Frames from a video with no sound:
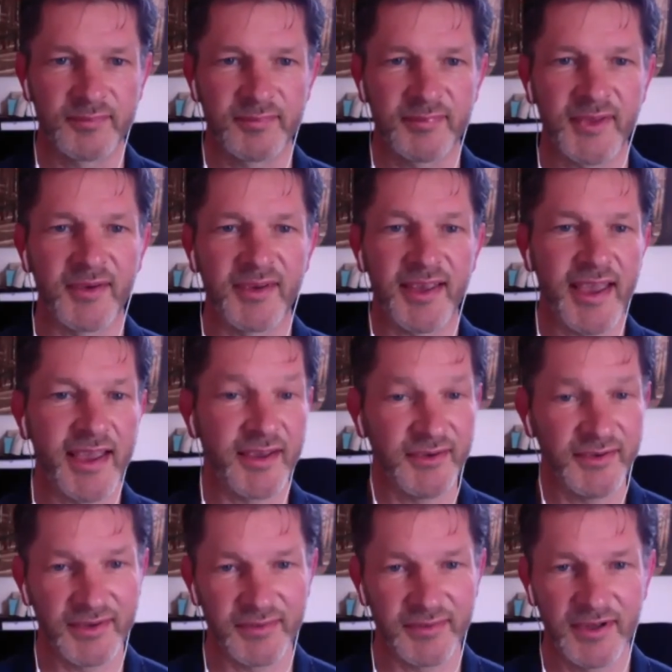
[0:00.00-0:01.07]
Okay,
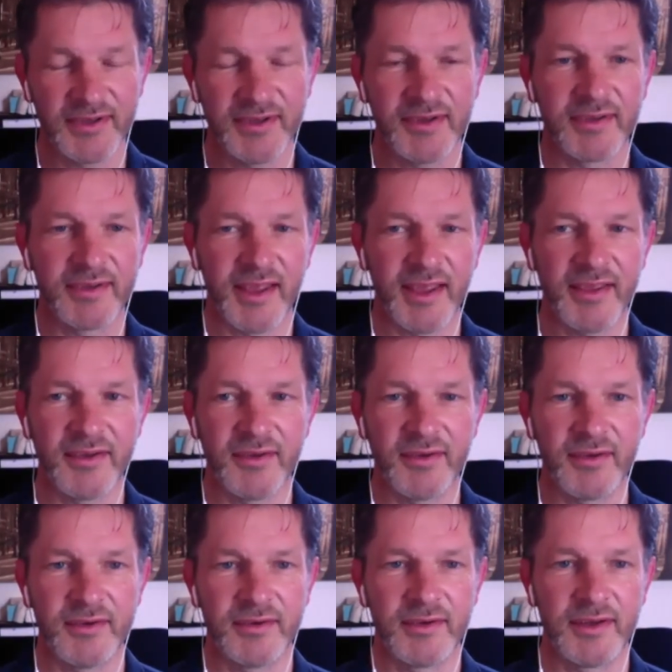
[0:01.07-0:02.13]
good. Well done. Thank you.
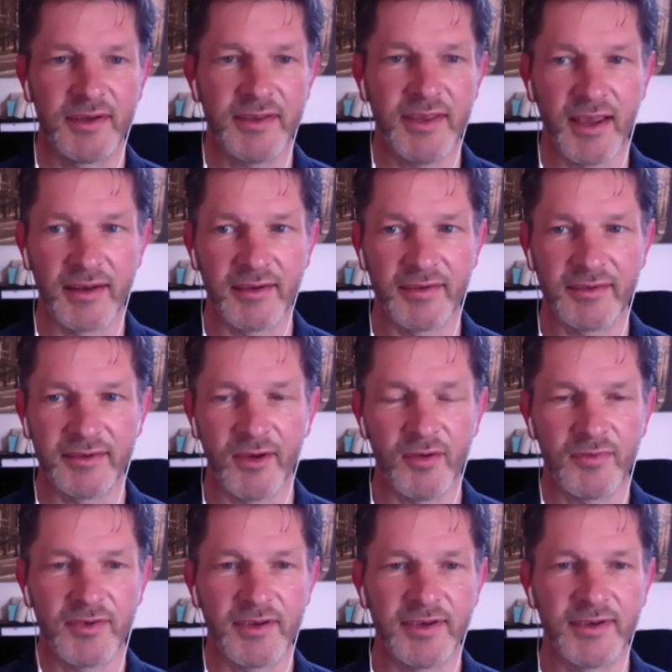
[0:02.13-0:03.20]
Yeah, it's
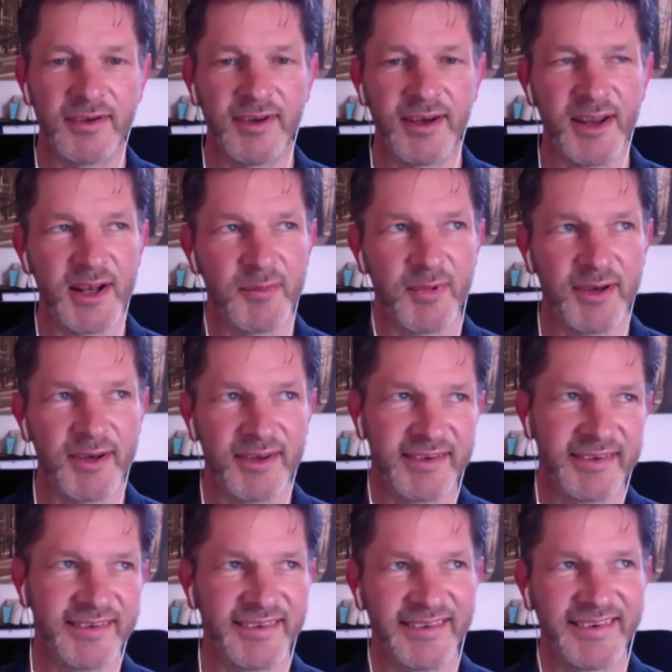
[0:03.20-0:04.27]
often a little bit
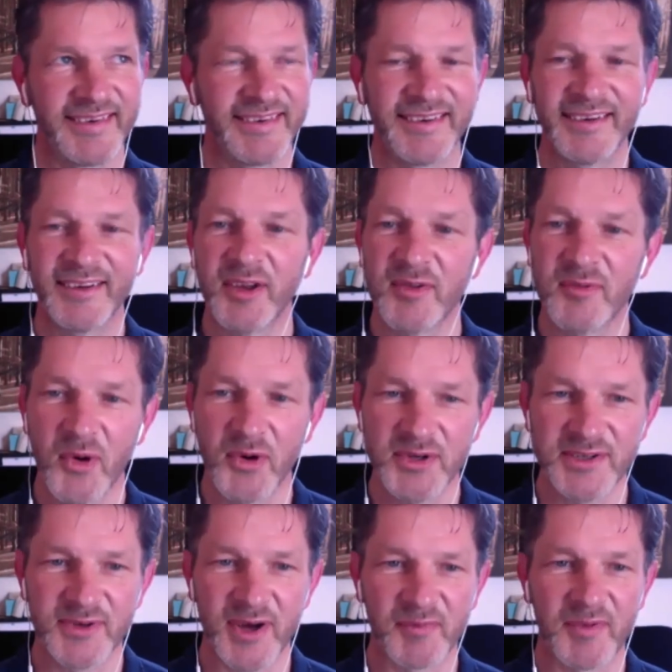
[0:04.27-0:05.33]

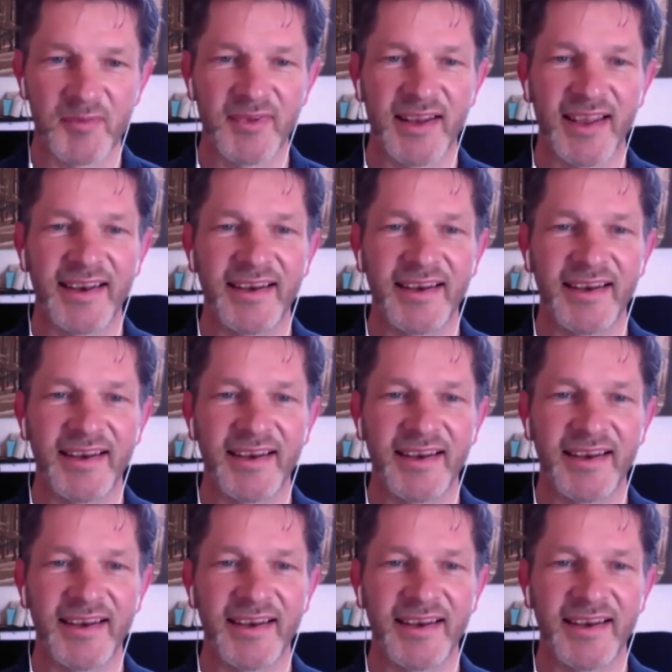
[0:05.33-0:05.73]
emotions wrapped up with that.